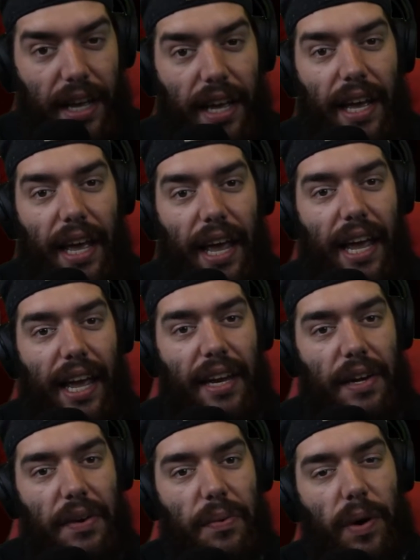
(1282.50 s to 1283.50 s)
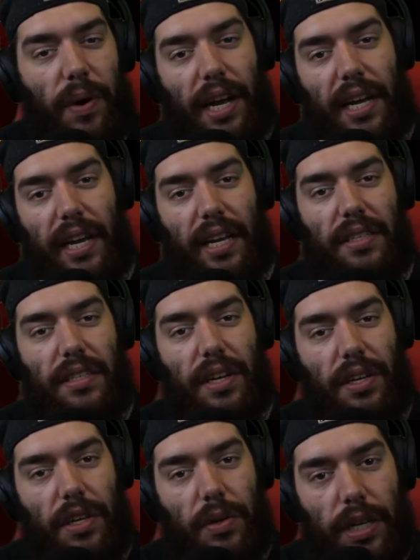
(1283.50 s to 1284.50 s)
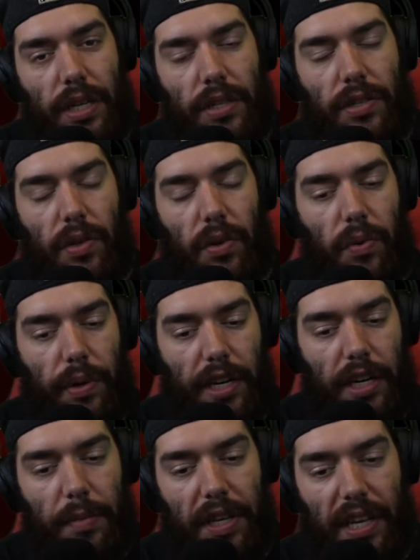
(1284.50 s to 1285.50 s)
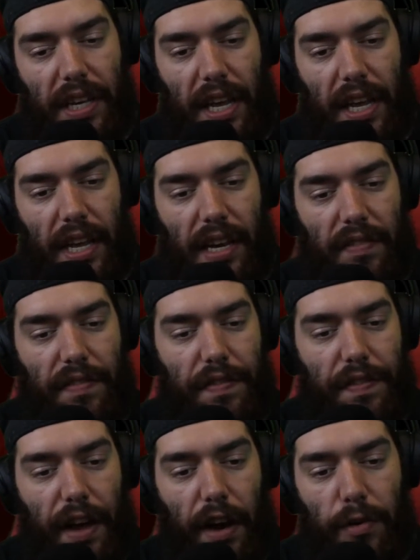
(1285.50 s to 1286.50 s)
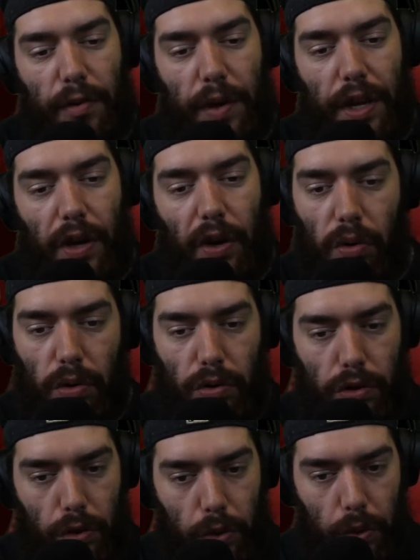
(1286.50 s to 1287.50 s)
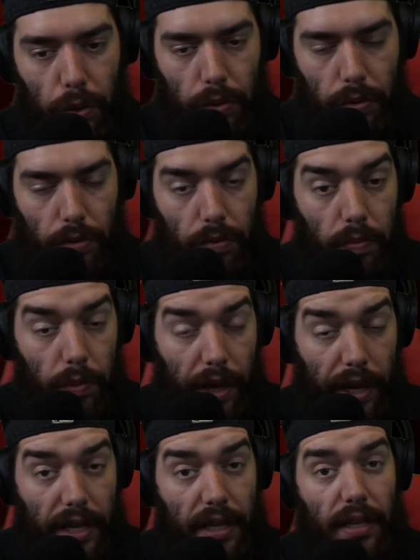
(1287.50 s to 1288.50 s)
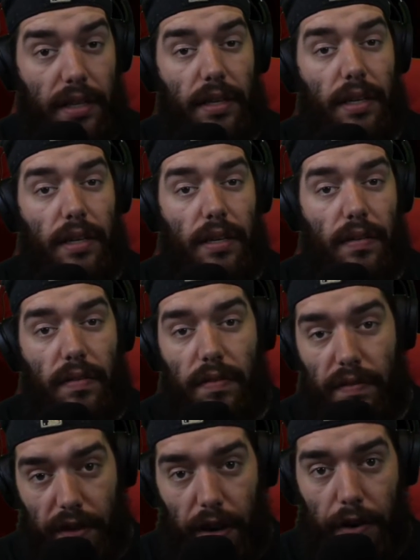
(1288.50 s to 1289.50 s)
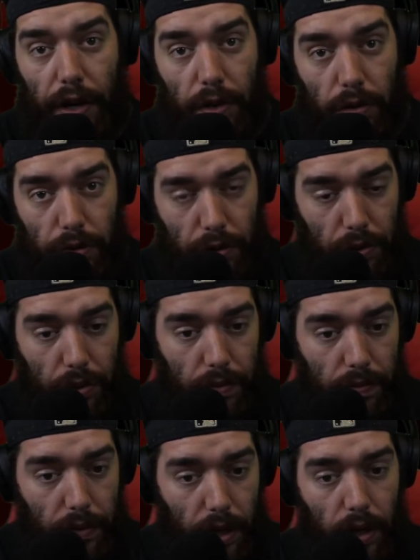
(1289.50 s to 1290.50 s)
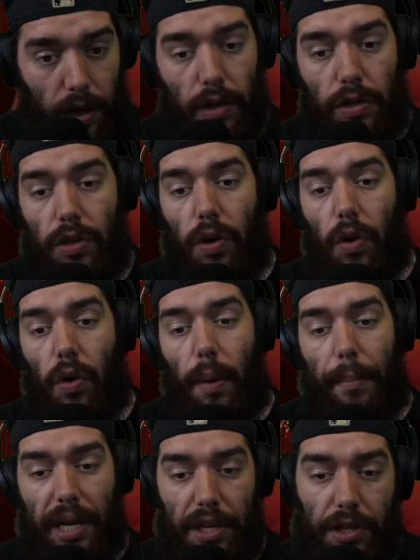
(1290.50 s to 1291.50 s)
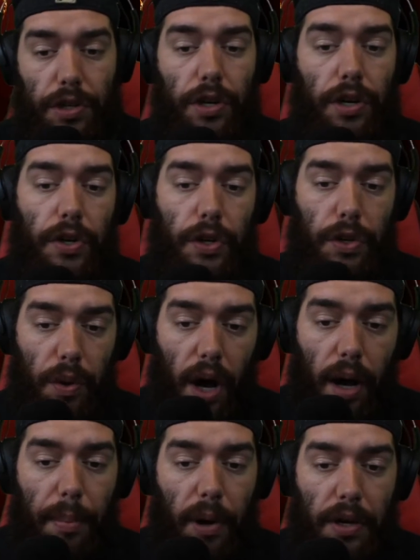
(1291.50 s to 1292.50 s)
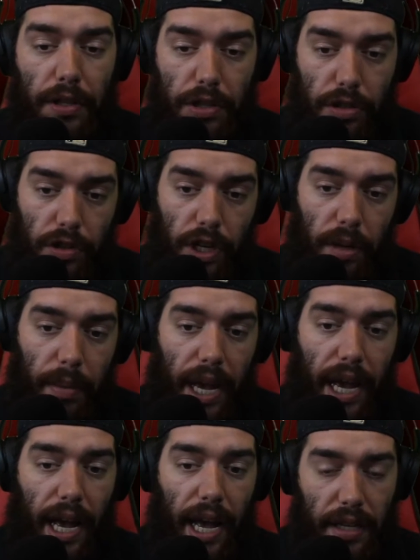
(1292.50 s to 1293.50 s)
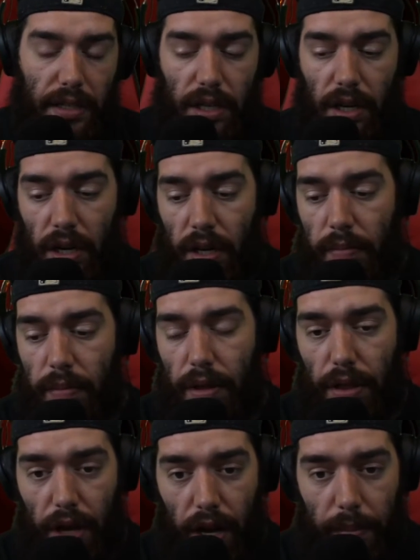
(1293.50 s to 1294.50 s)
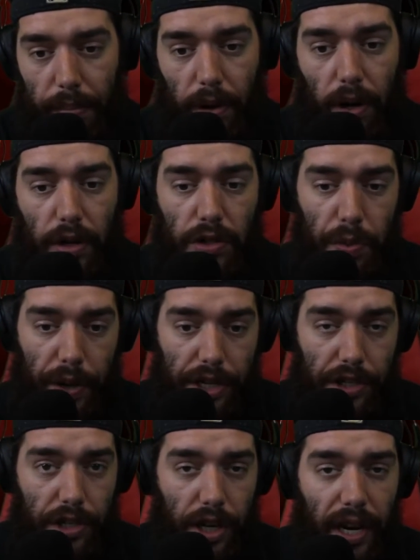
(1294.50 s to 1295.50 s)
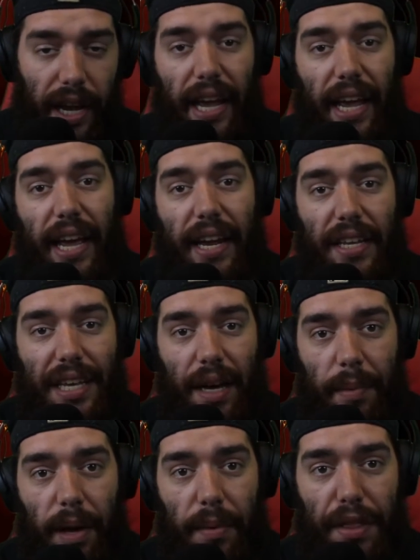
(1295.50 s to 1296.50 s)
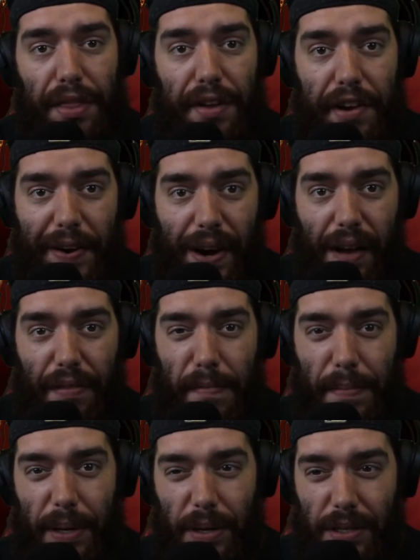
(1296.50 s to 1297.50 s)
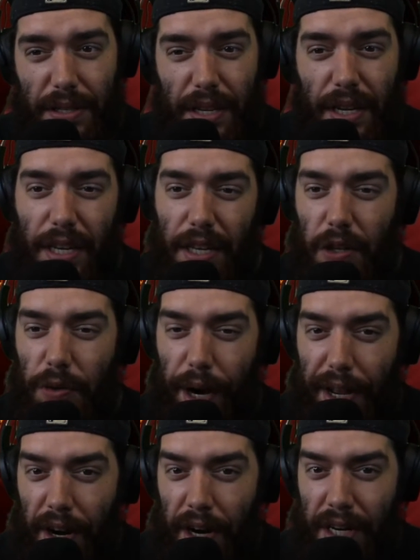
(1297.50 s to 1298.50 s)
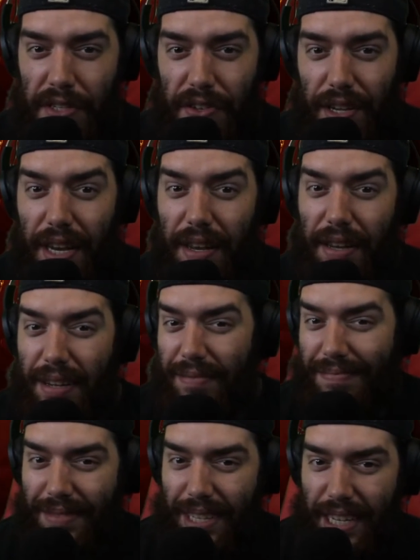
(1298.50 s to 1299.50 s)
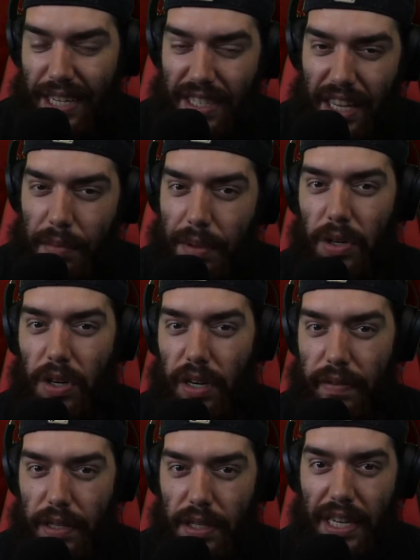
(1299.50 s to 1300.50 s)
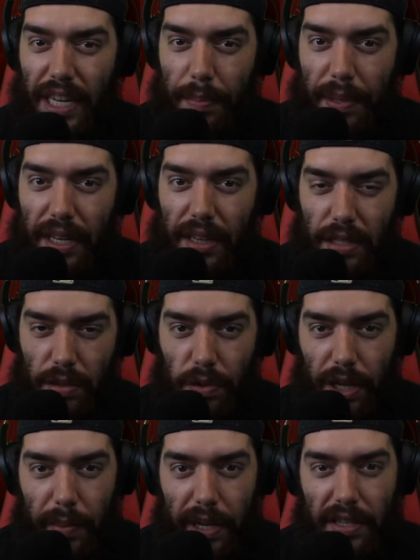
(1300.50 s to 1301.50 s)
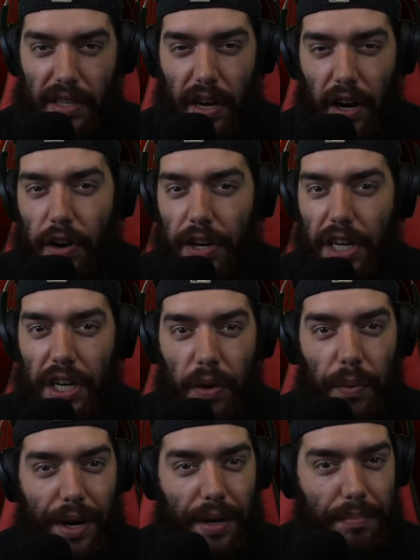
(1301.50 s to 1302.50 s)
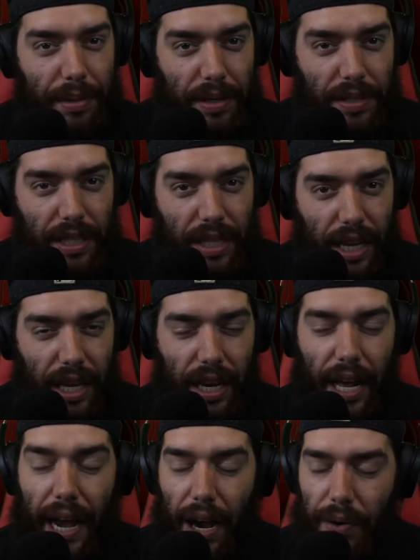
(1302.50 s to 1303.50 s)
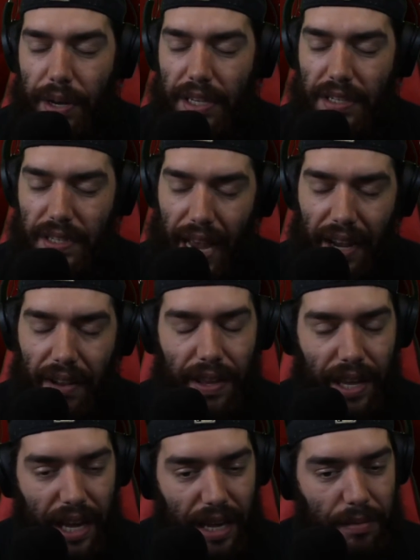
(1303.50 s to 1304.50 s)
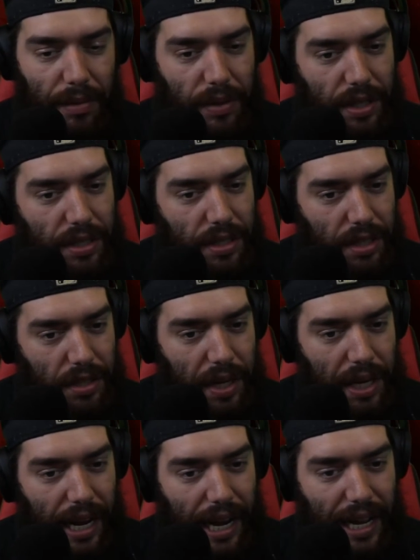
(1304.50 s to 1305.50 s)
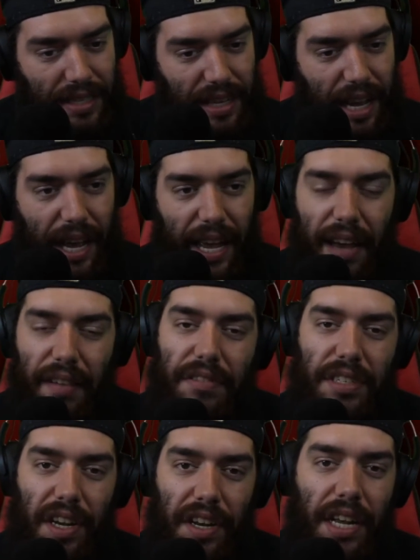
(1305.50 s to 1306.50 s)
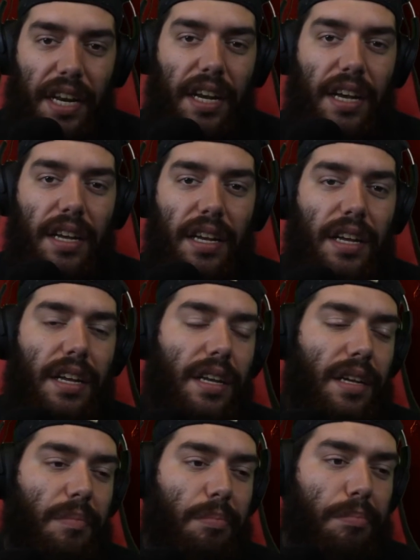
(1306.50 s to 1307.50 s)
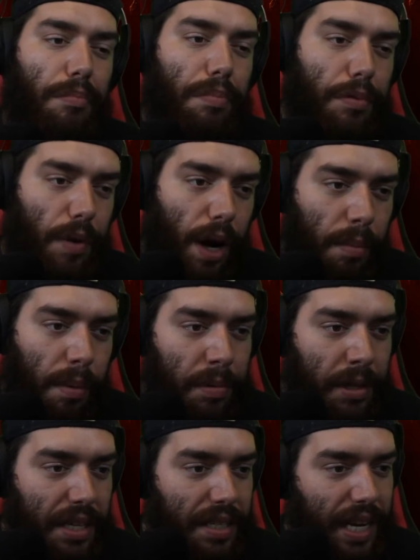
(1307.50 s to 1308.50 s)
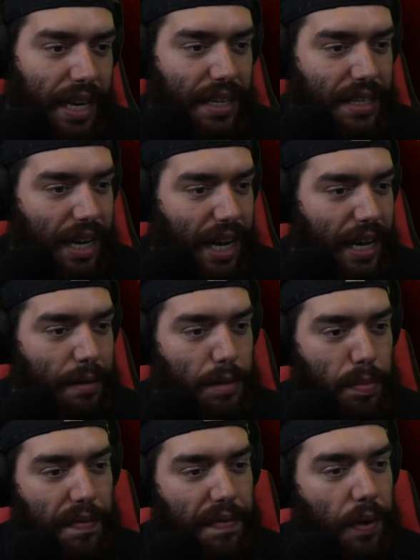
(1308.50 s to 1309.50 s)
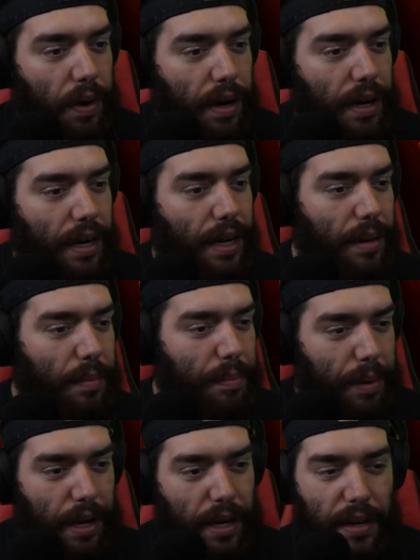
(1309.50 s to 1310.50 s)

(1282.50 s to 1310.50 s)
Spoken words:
and what I can tell you is we're going to be kicking it very old school. Like, very old school. So make sure you hop on the stream at Thomp on Twitch and come help me theorycraft the build. Quite honestly, it's going to be more of a sneak peek this week because I already know what I'm building and how exactly I am going to do it, as I have done it probably 10 times before, but